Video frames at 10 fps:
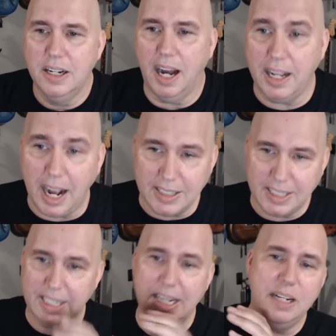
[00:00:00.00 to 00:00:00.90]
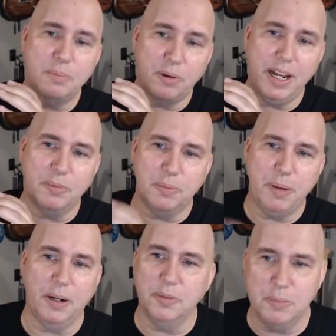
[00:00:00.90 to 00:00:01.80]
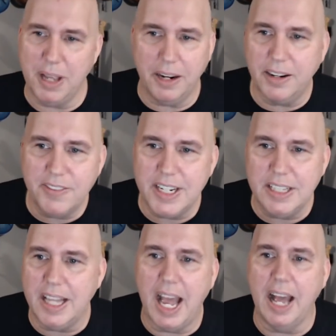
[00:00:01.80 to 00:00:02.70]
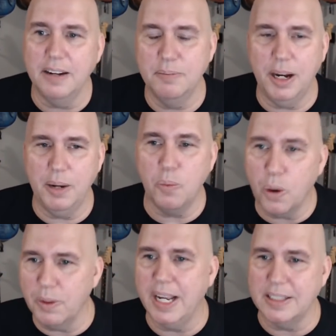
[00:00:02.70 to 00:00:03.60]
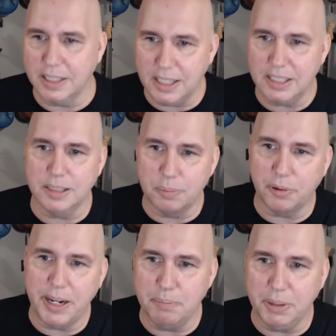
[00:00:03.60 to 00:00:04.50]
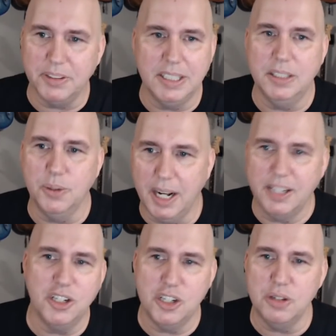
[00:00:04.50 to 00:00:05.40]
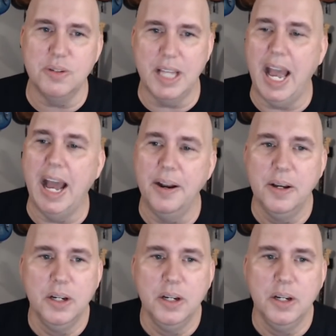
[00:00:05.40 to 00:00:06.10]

I, I take an Eden preamp with pedal with me. I don't even need that. My Warwick has a custom preamp built into it. I can just use that.